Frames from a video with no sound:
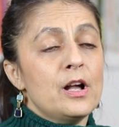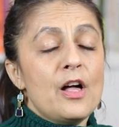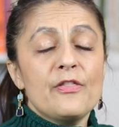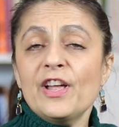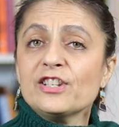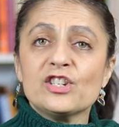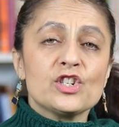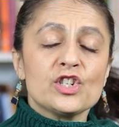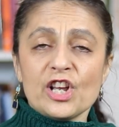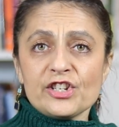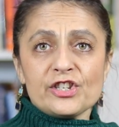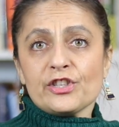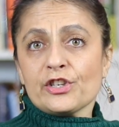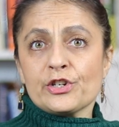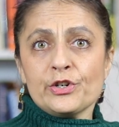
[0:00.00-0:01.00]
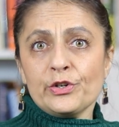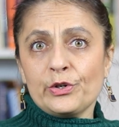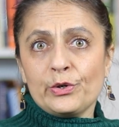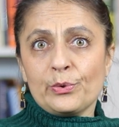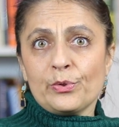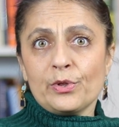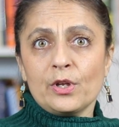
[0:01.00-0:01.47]
That's just the
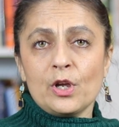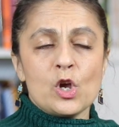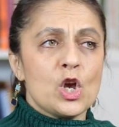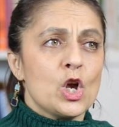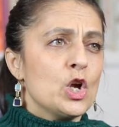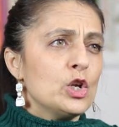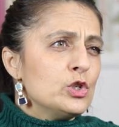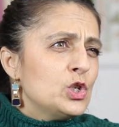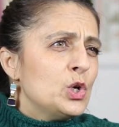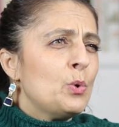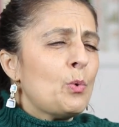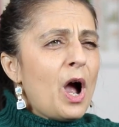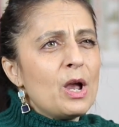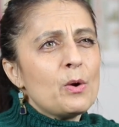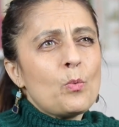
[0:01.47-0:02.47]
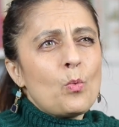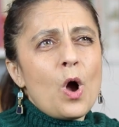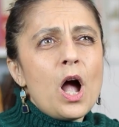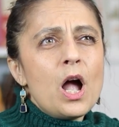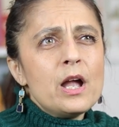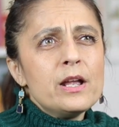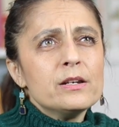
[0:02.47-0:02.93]
truth. Do I
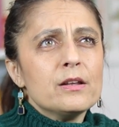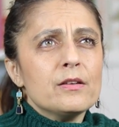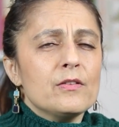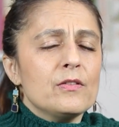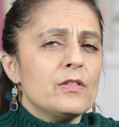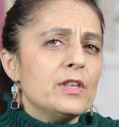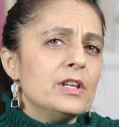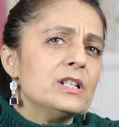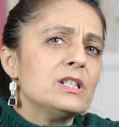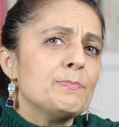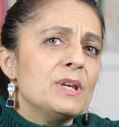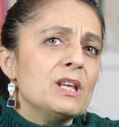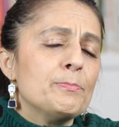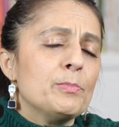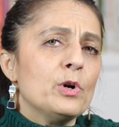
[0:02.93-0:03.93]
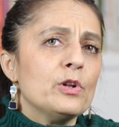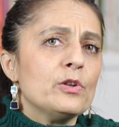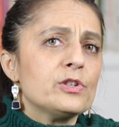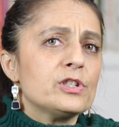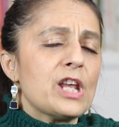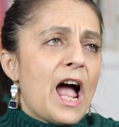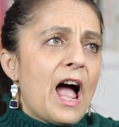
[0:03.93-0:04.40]
want these
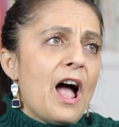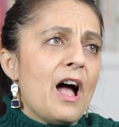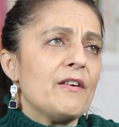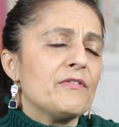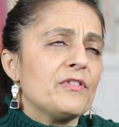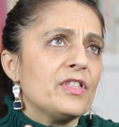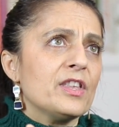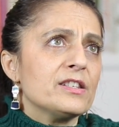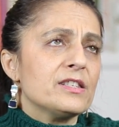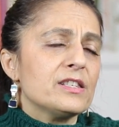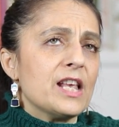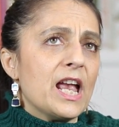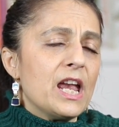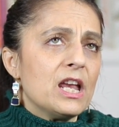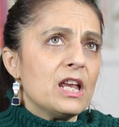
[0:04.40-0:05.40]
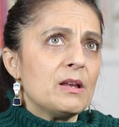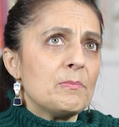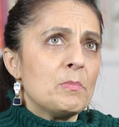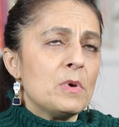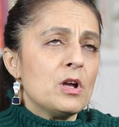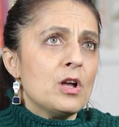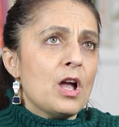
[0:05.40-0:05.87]
people to have the
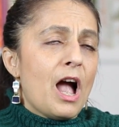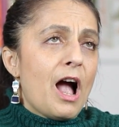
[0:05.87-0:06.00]
same